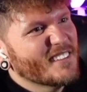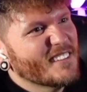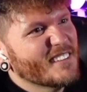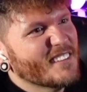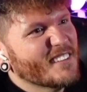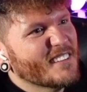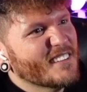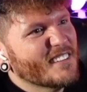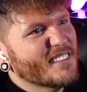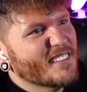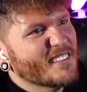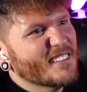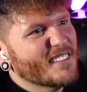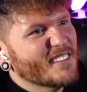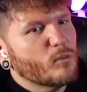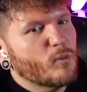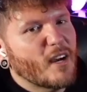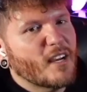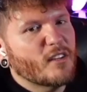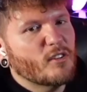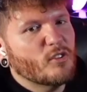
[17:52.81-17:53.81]

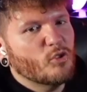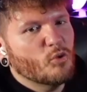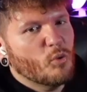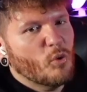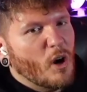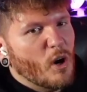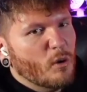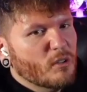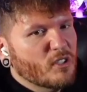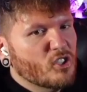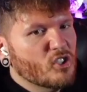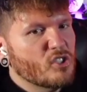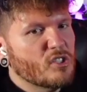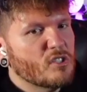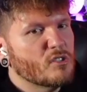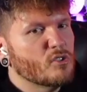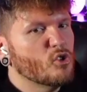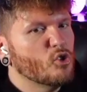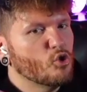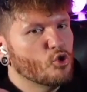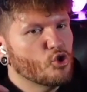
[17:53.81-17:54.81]
That's why you always,
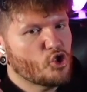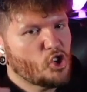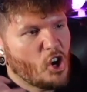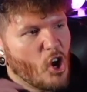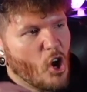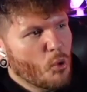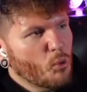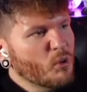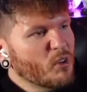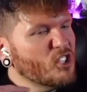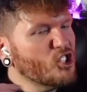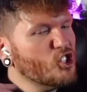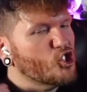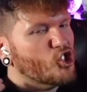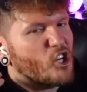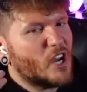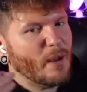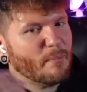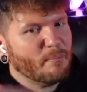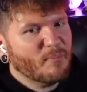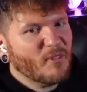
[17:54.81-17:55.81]
you should always
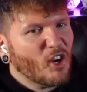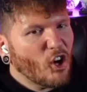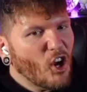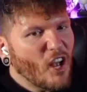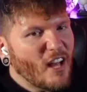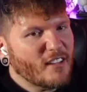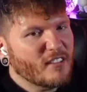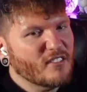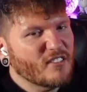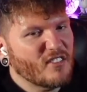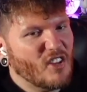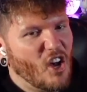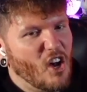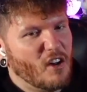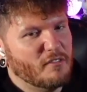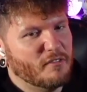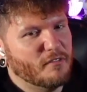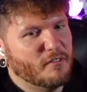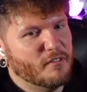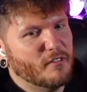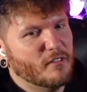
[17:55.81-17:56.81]
chop their heads
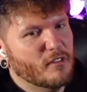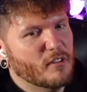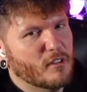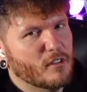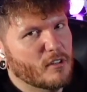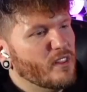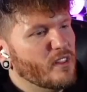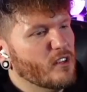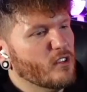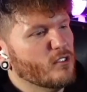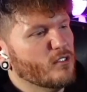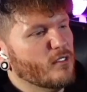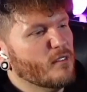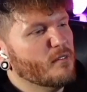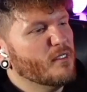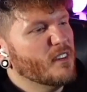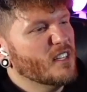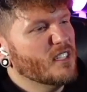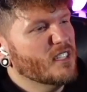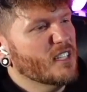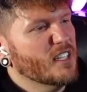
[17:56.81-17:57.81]
off when there's a
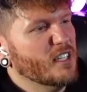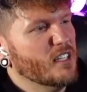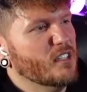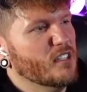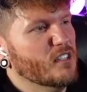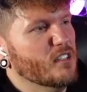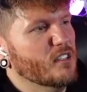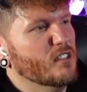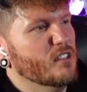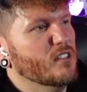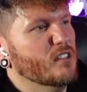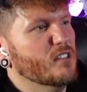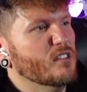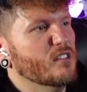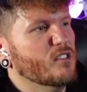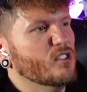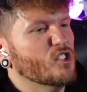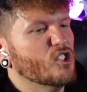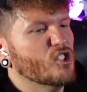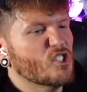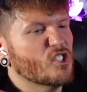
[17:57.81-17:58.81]
villain.
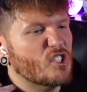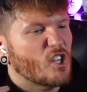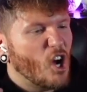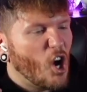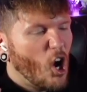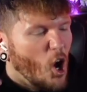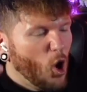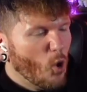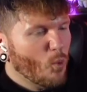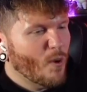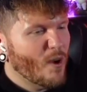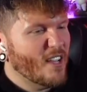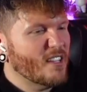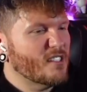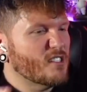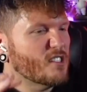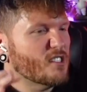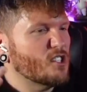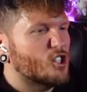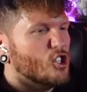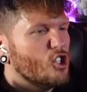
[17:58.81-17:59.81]
Just
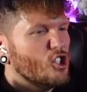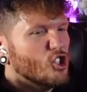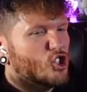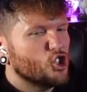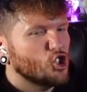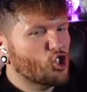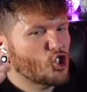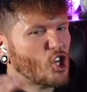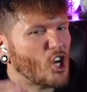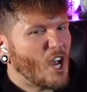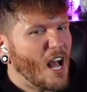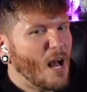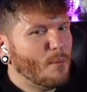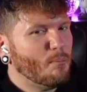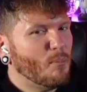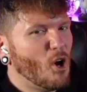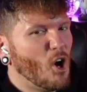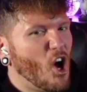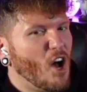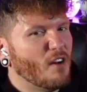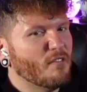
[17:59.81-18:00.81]
always
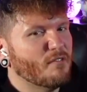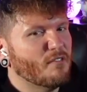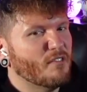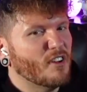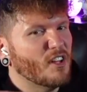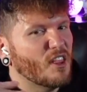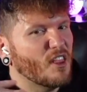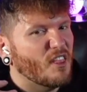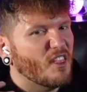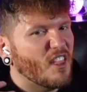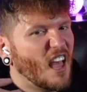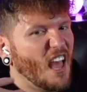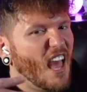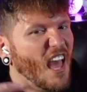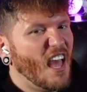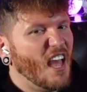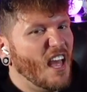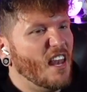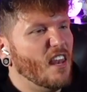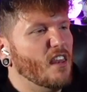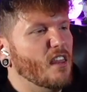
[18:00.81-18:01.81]
chop off the
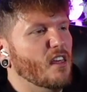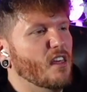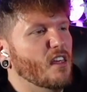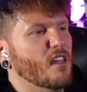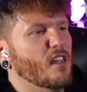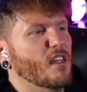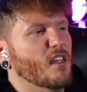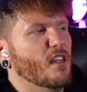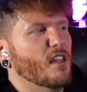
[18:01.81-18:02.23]
head.